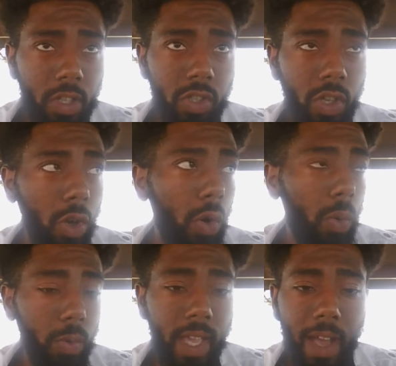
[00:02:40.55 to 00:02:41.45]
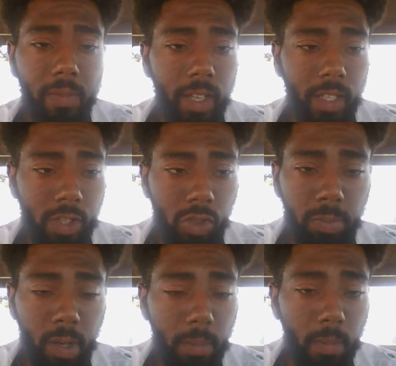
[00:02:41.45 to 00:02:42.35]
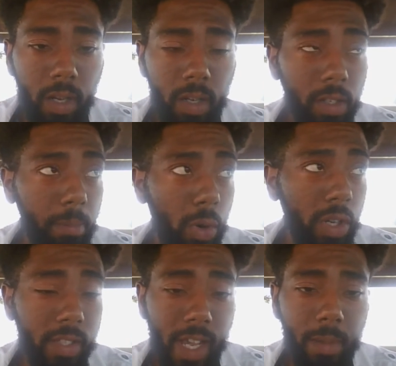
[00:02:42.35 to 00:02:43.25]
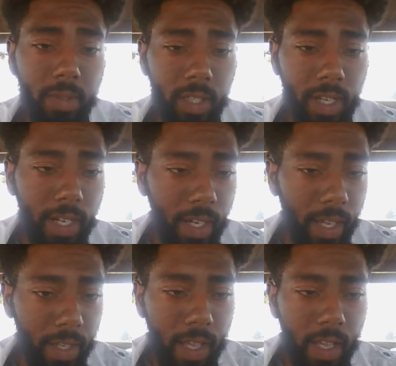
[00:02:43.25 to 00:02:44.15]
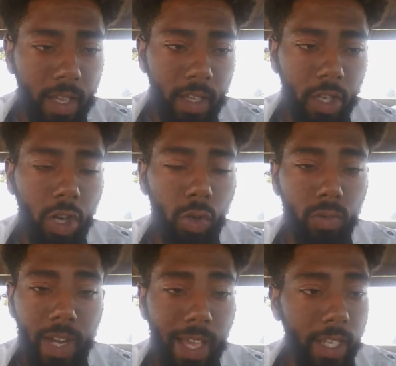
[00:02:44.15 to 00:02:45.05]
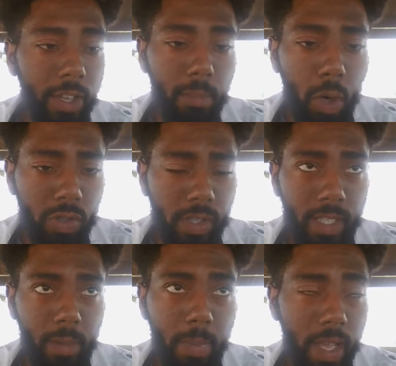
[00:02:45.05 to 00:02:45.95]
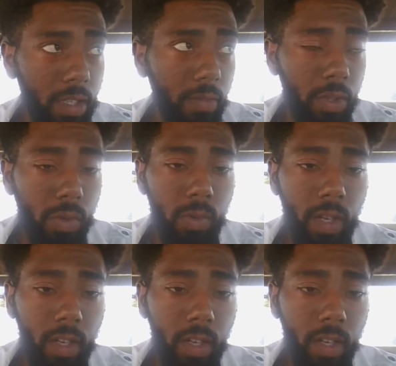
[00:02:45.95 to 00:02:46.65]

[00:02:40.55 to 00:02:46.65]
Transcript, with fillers: So, yeah, I feel like it's a super uh, important time to kind of like, you know, not let your emotions get the best of you.